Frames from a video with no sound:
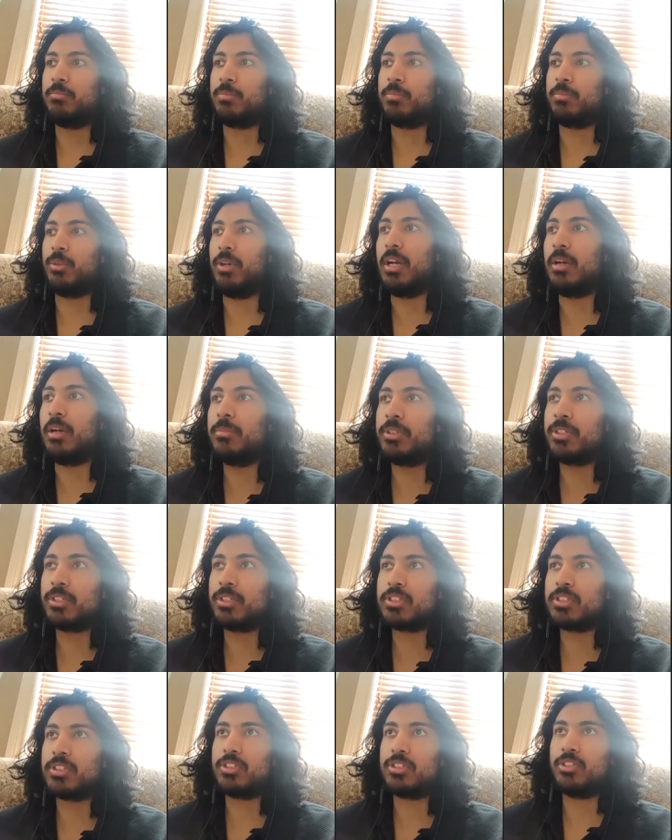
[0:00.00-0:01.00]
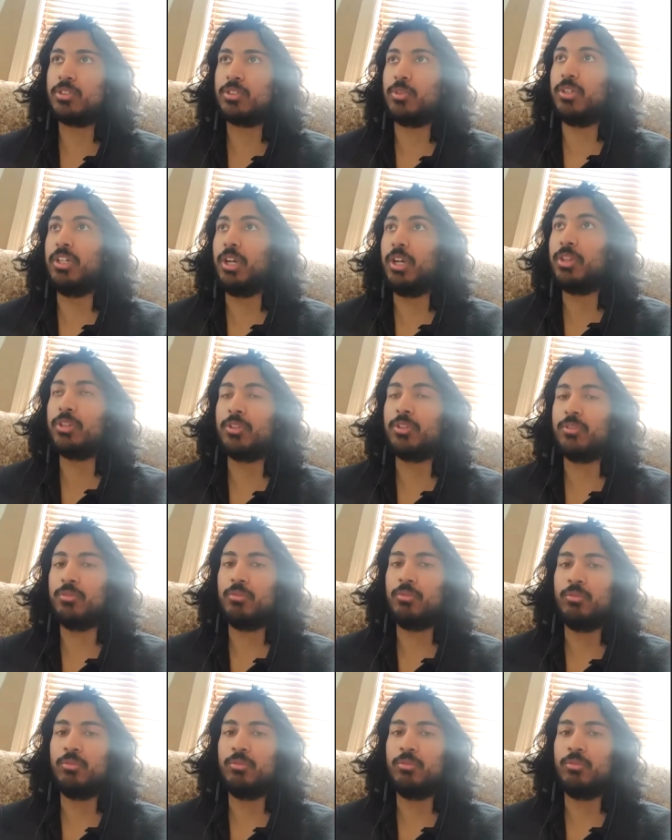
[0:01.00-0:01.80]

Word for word: parameters to another